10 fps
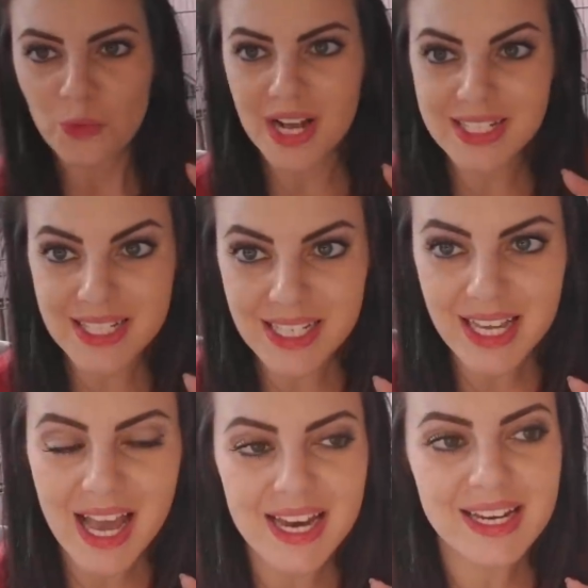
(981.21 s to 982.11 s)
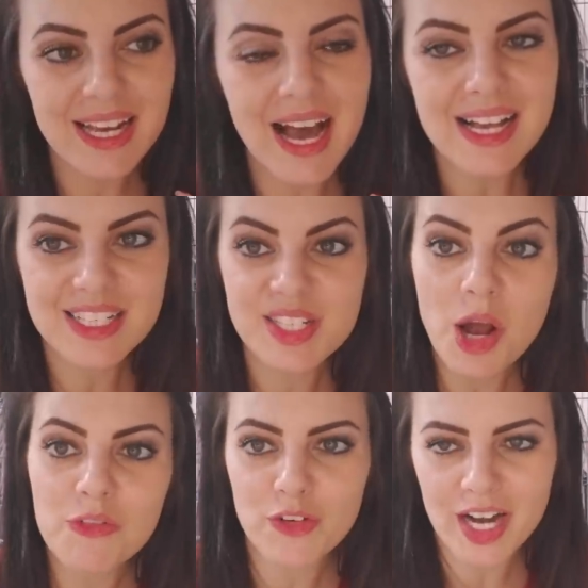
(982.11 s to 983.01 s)
Once again, guys,
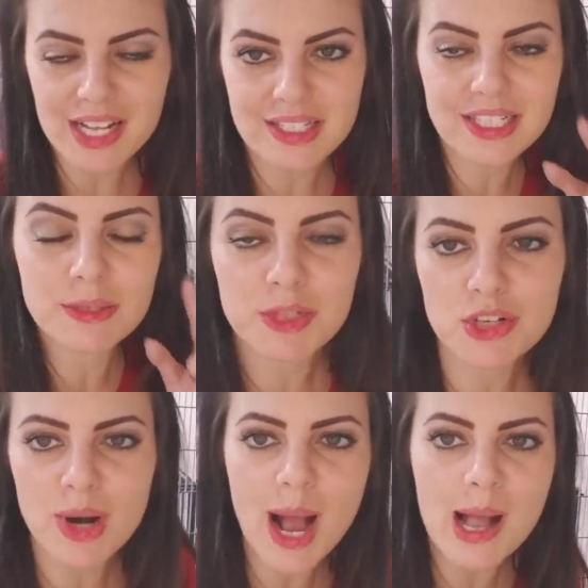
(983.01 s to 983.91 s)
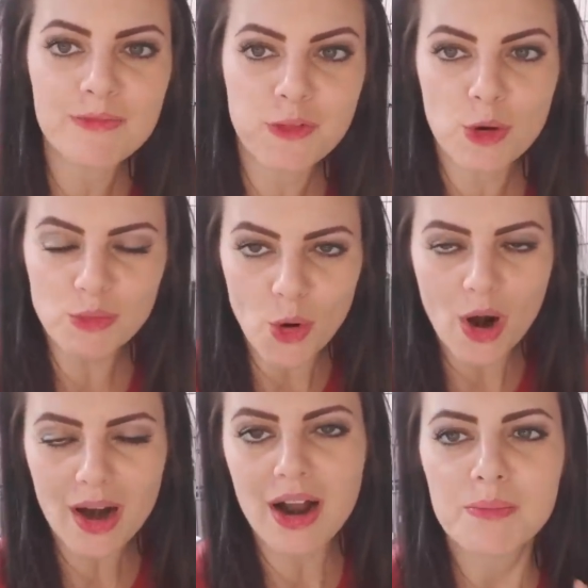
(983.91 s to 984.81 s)
don't forget to subscribe for
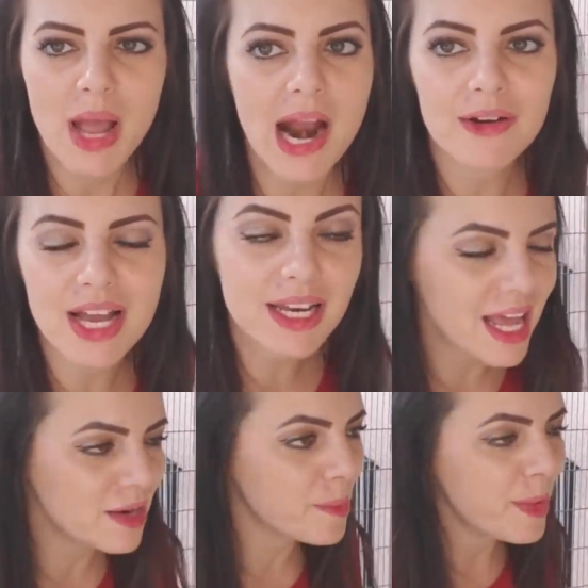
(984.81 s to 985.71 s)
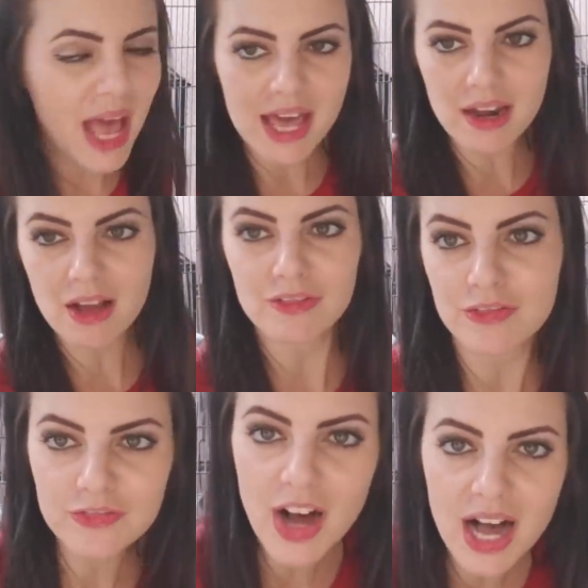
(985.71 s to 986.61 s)
more parrot and pet
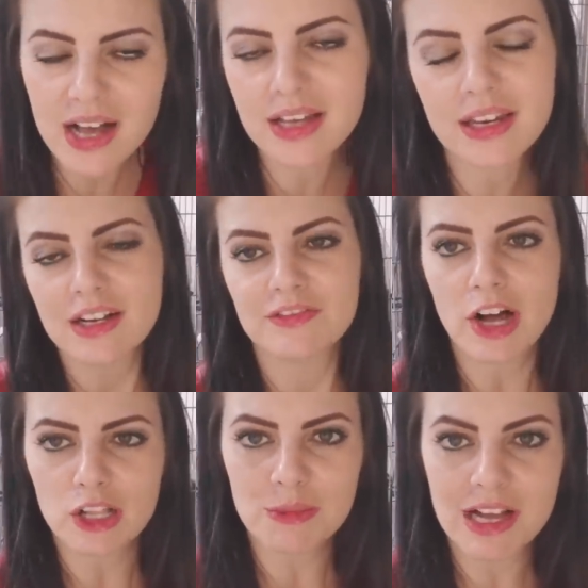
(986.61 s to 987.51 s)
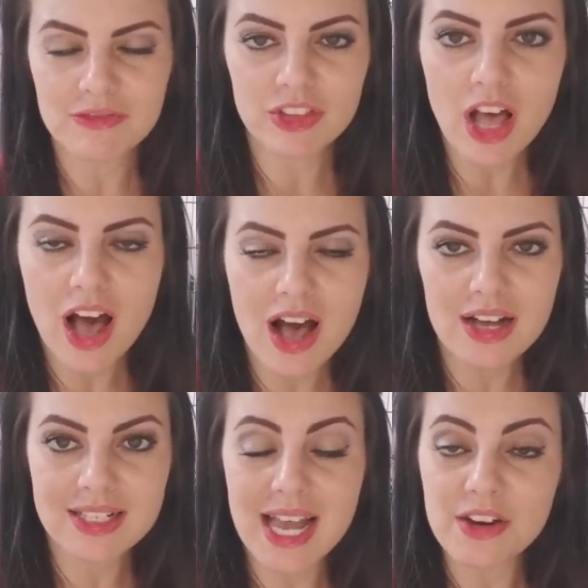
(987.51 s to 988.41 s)
fun. Follow my
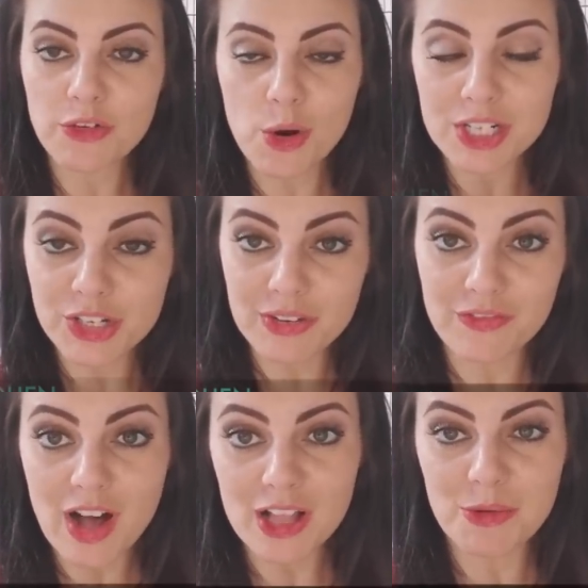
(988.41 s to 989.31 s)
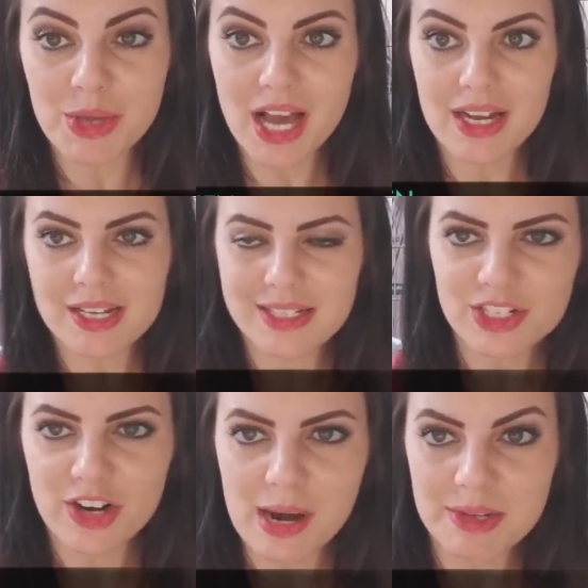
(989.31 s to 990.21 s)
vlogs, and of course you can follow me on
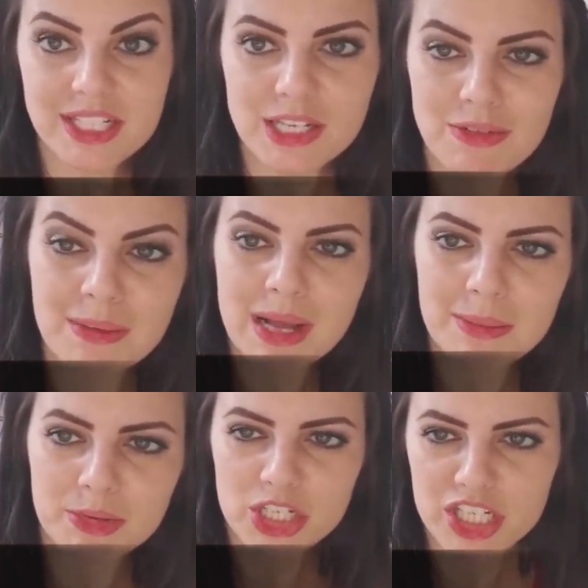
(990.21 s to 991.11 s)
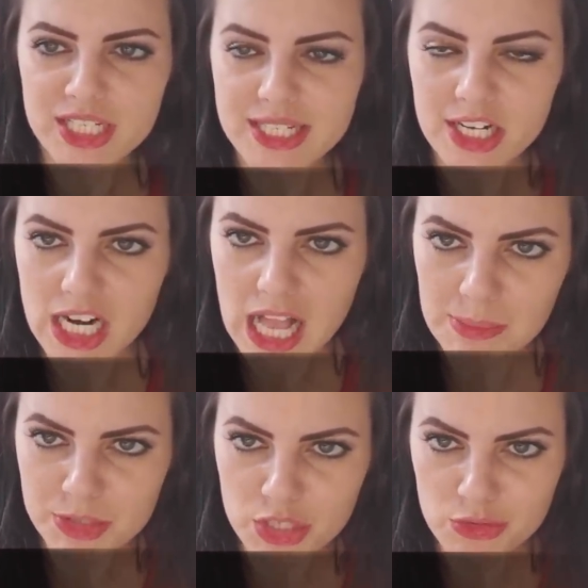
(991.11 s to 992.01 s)
Instagram and see what my birdies are
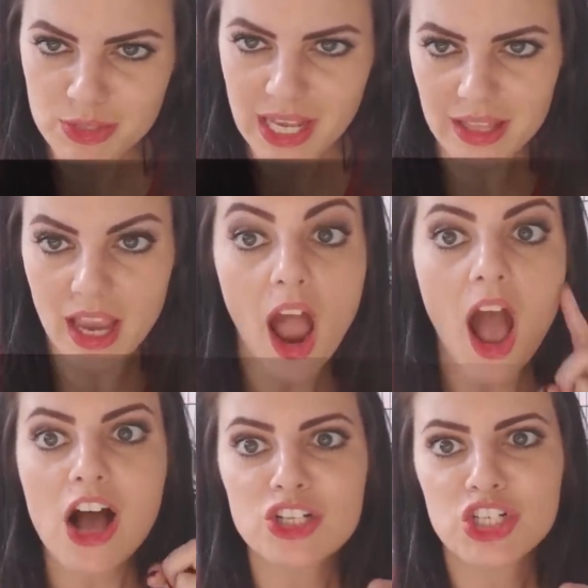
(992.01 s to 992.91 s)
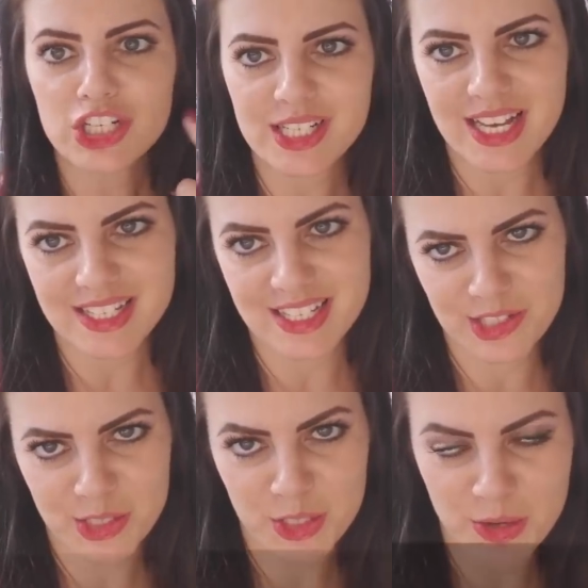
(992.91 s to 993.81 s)
up to daily. Jersey has an
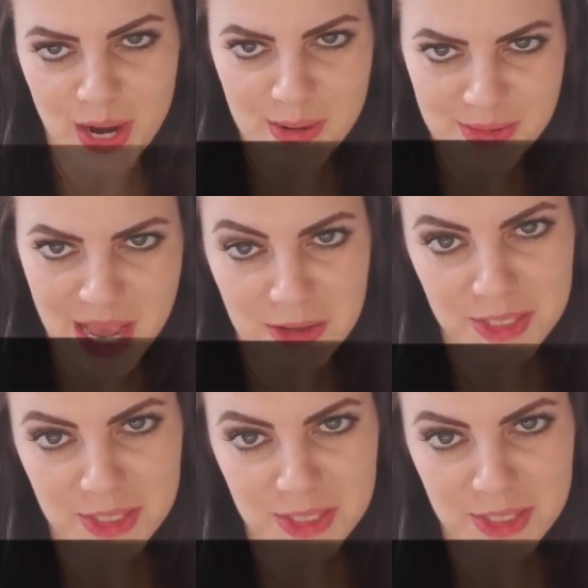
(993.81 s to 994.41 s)
Instagram now